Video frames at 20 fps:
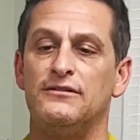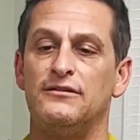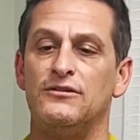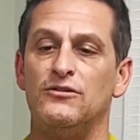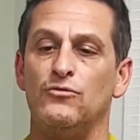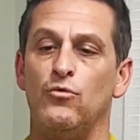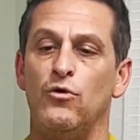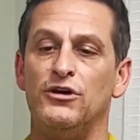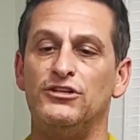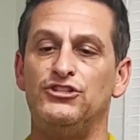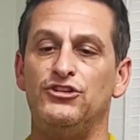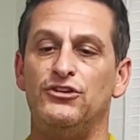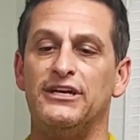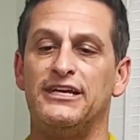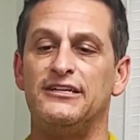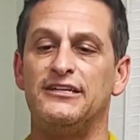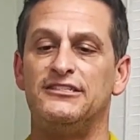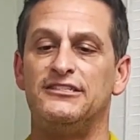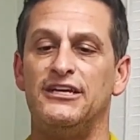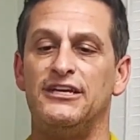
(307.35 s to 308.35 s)
want you to
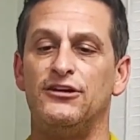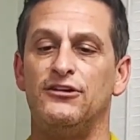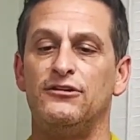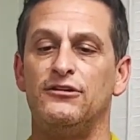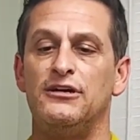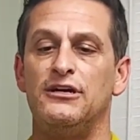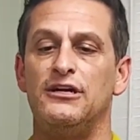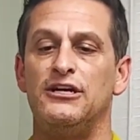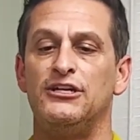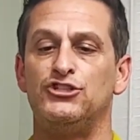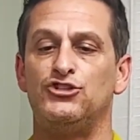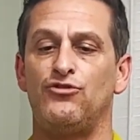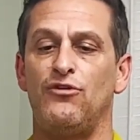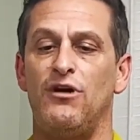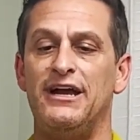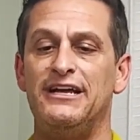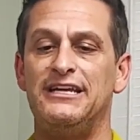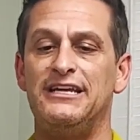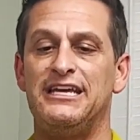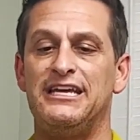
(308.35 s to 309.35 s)
consider
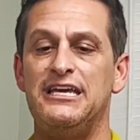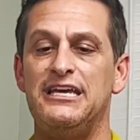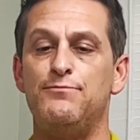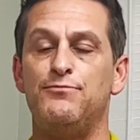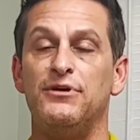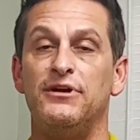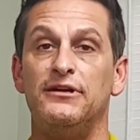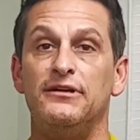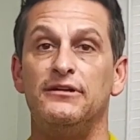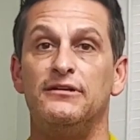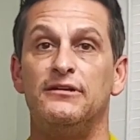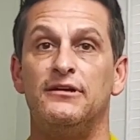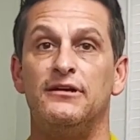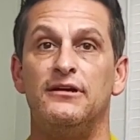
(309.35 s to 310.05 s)
trying to keep it